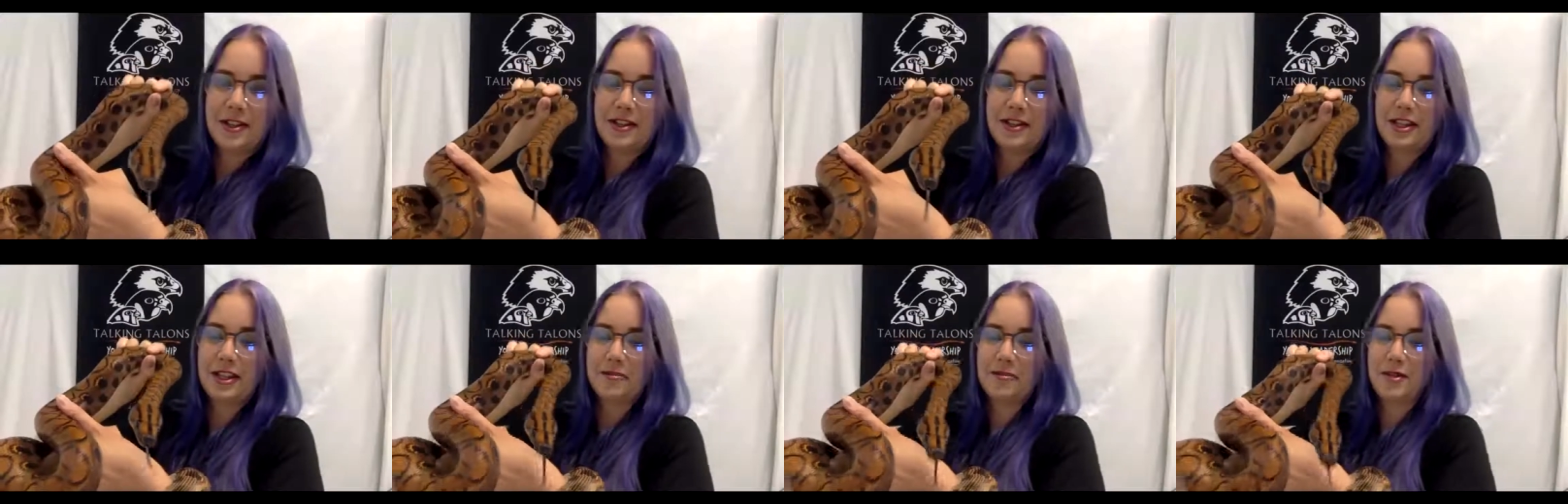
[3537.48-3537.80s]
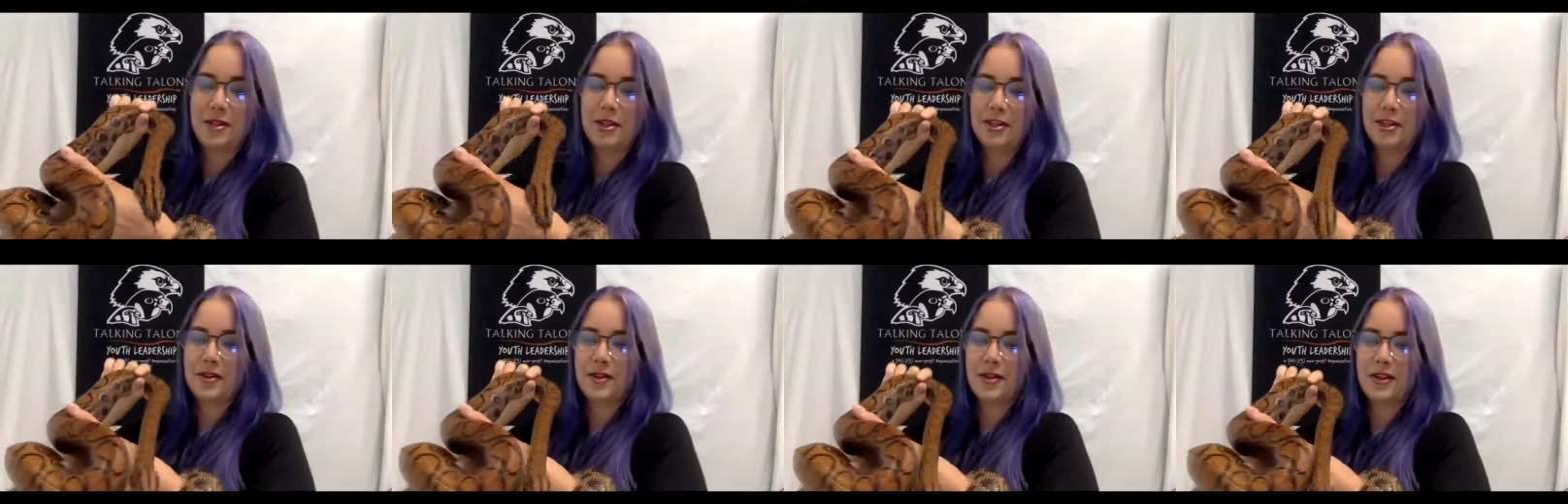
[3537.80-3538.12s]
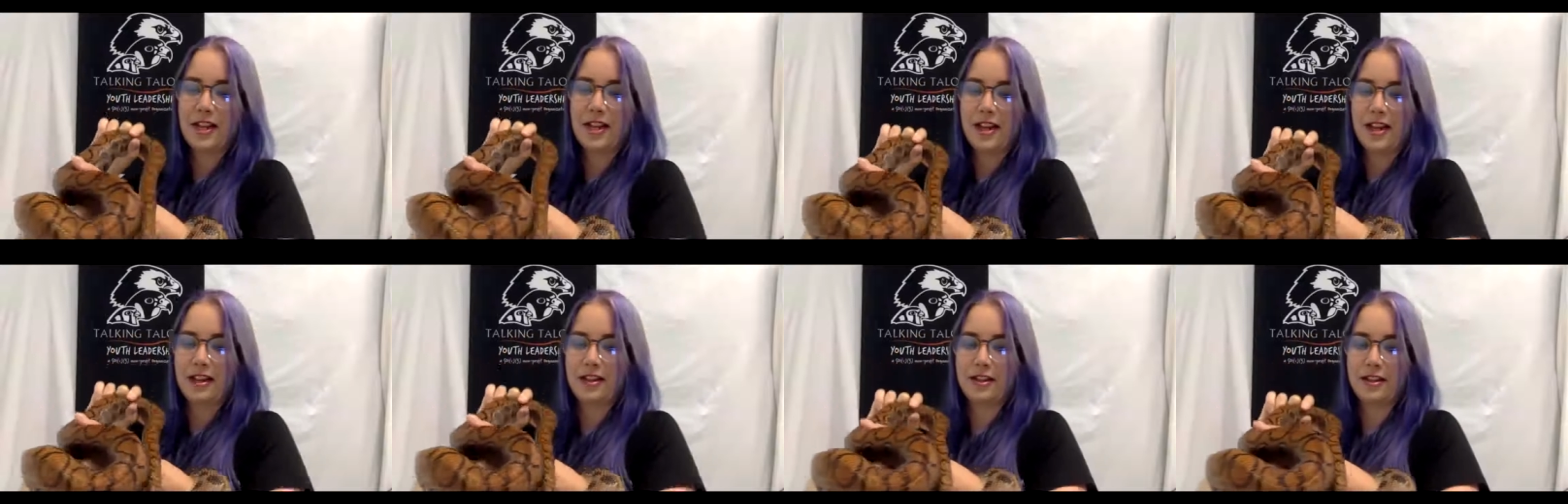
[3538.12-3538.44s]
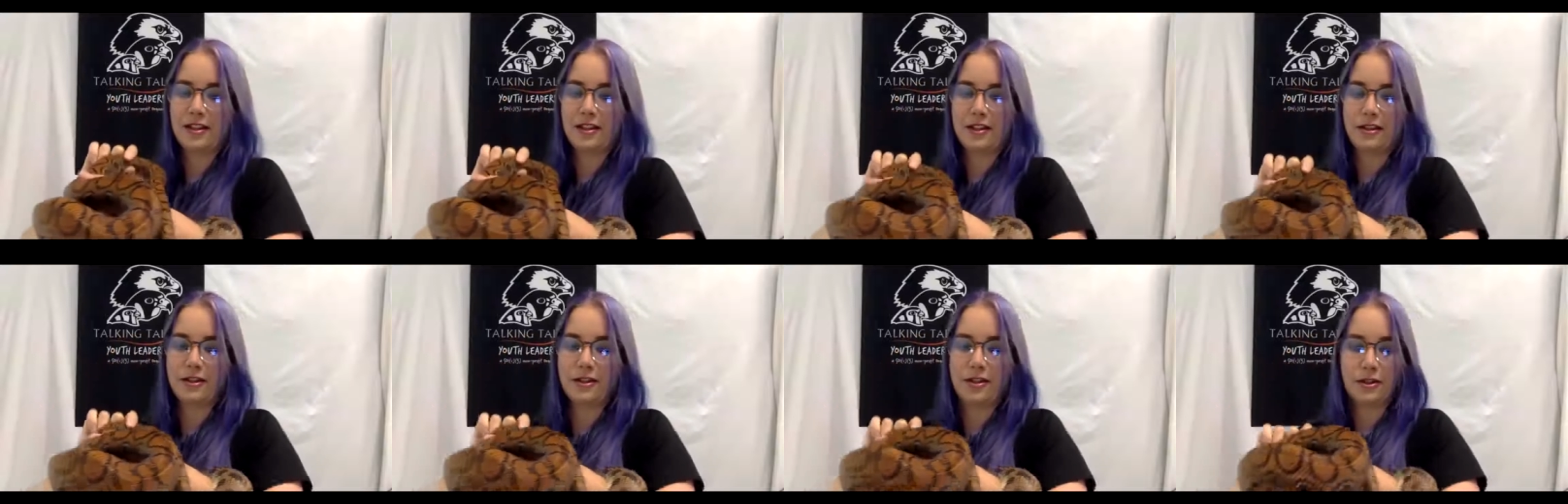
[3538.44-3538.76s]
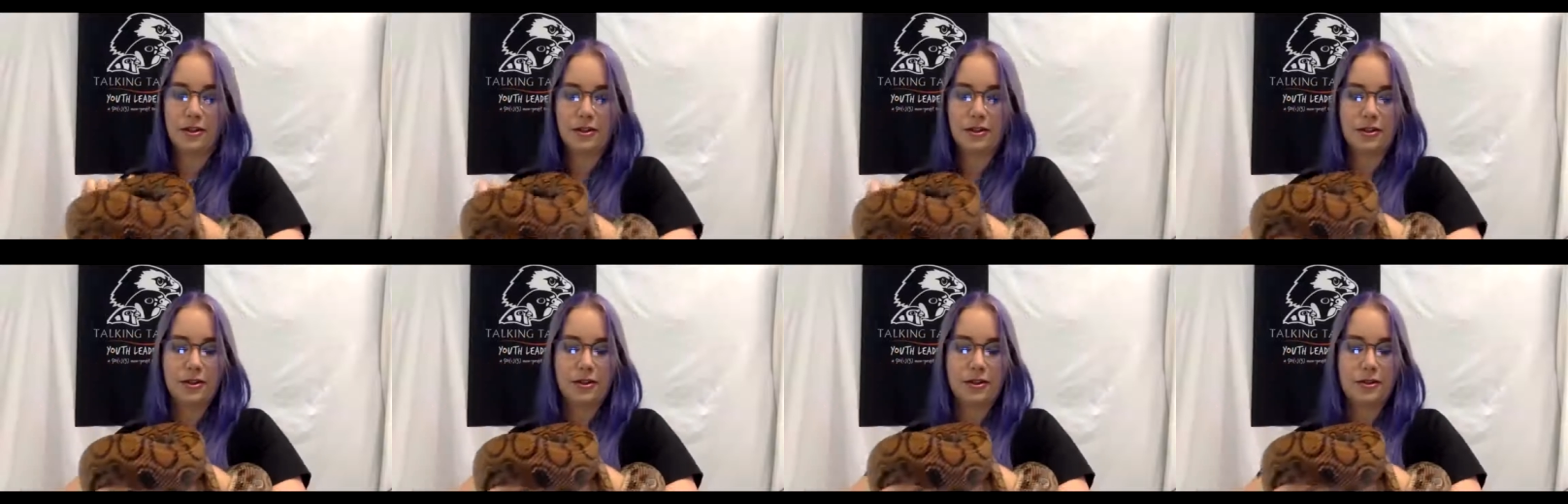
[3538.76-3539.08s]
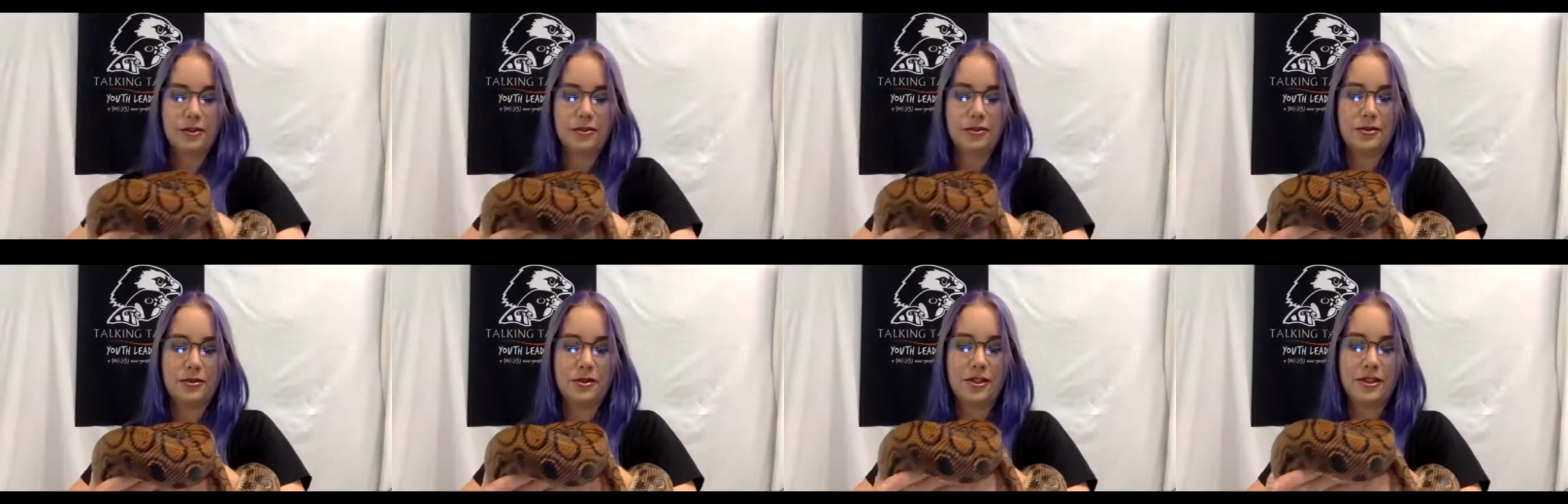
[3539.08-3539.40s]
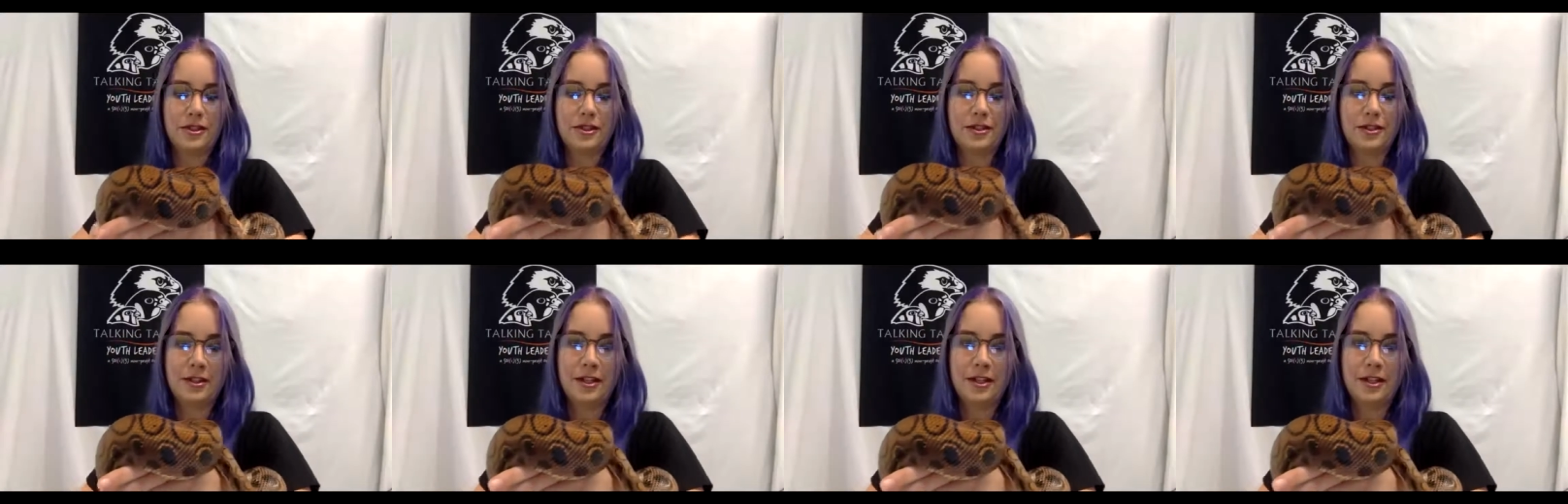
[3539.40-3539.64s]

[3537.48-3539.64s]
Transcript: so I think I'm going to go ahead and conclude